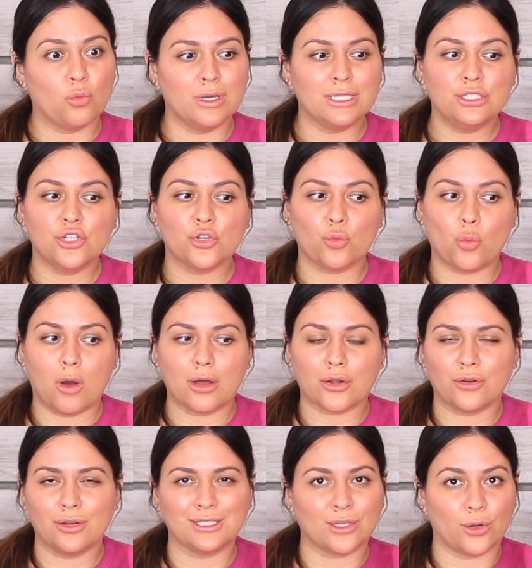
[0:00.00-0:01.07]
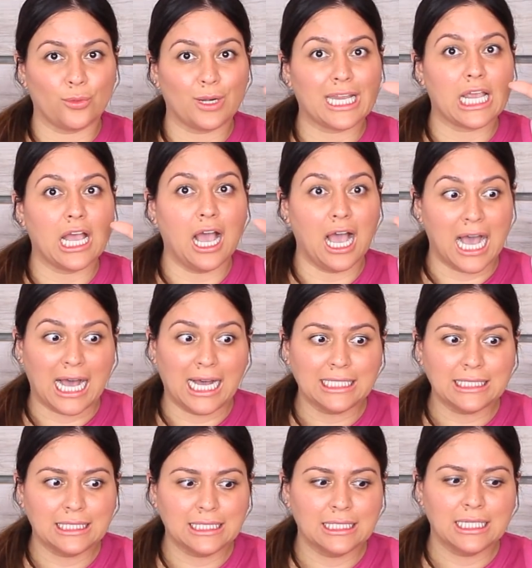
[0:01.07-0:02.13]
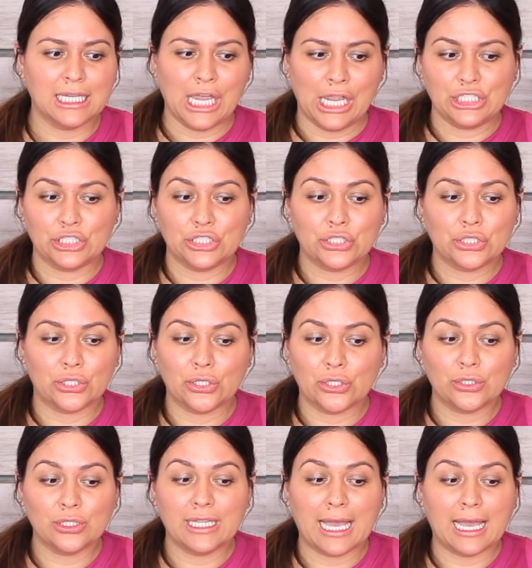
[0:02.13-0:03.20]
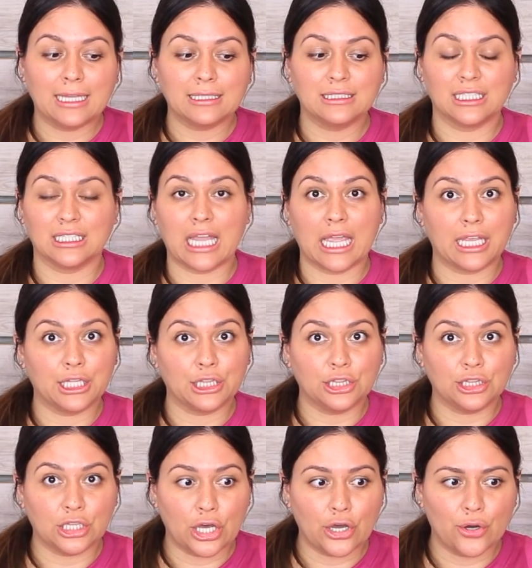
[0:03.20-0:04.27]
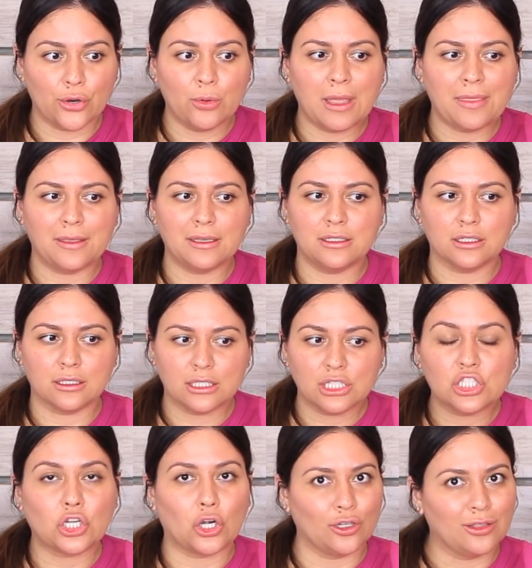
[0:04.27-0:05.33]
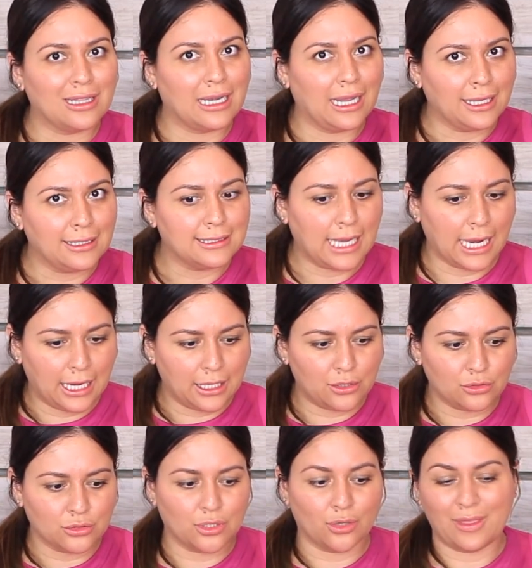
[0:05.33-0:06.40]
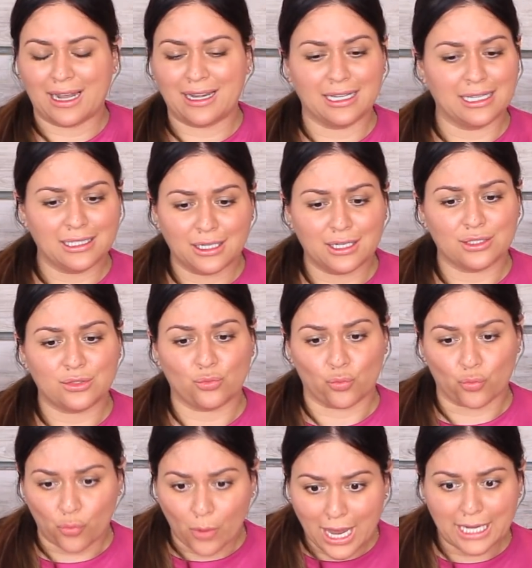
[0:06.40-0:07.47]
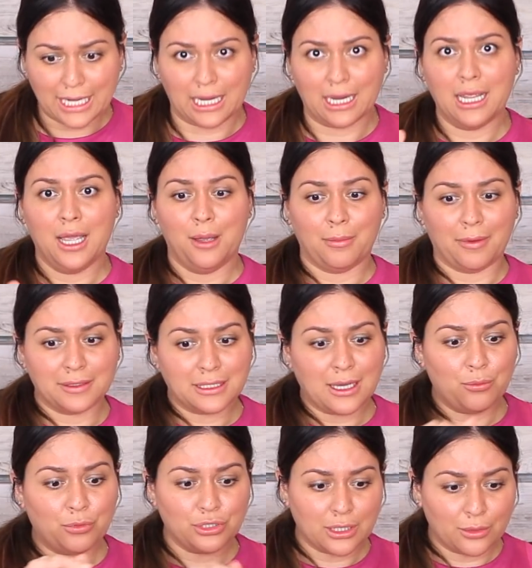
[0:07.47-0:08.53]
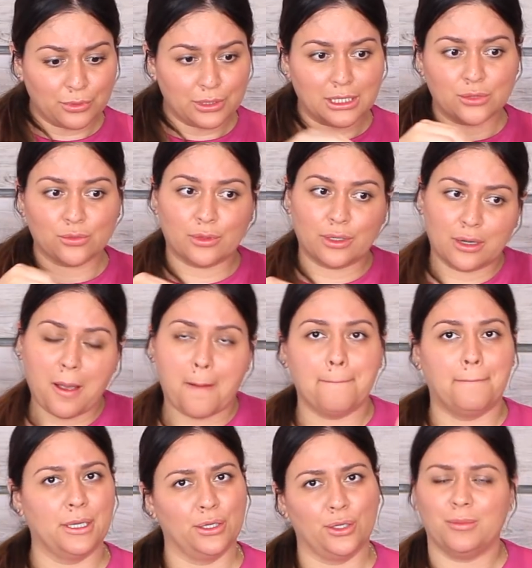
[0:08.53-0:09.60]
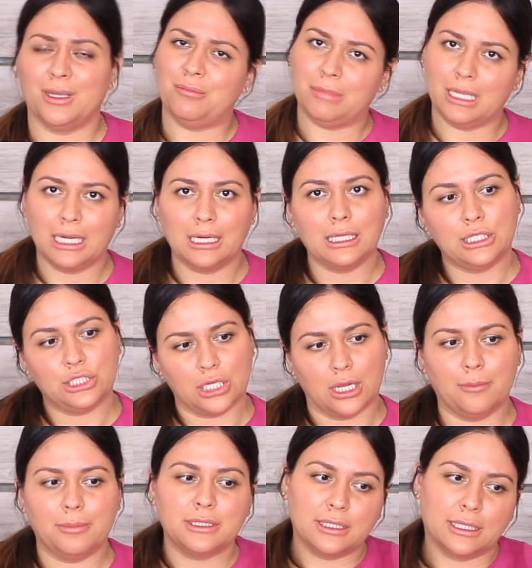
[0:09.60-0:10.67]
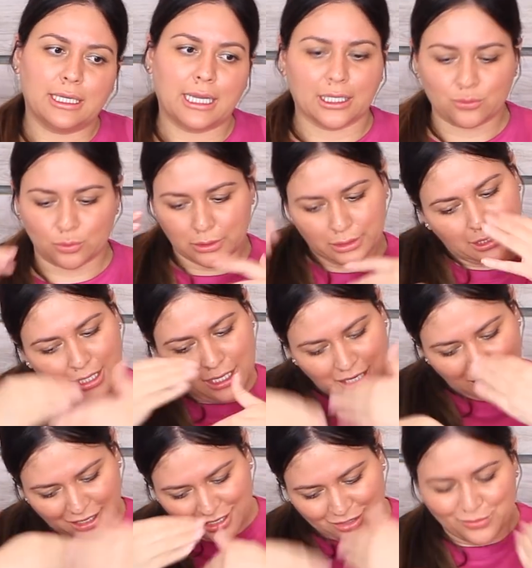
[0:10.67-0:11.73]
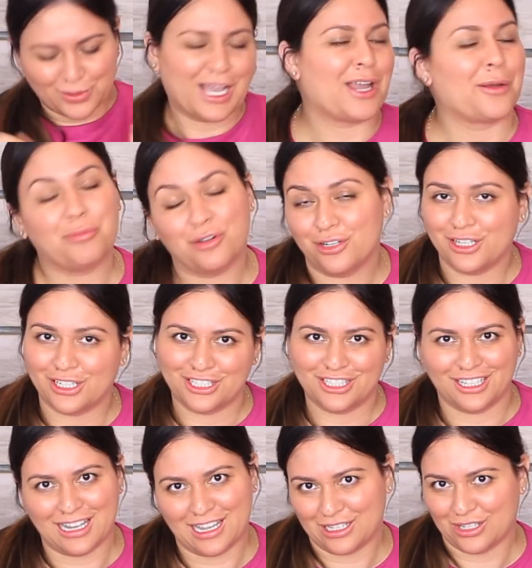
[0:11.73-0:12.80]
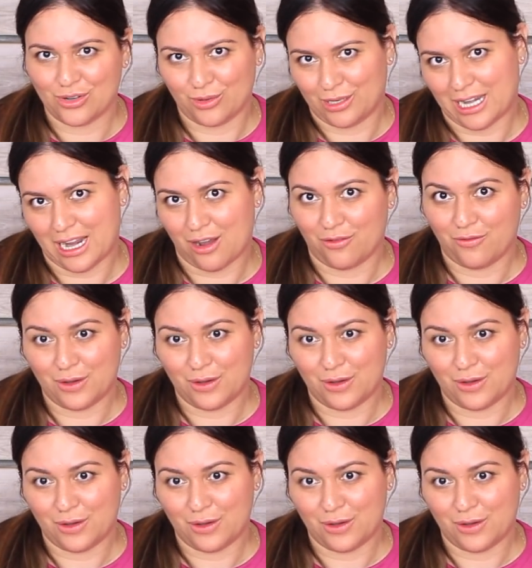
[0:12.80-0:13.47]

Once your water is already hot, just turn that to like low and then just start the next candle so that it is ready. By the time we're done with this one, boom, immediately jump to the next one because we got a production line going now,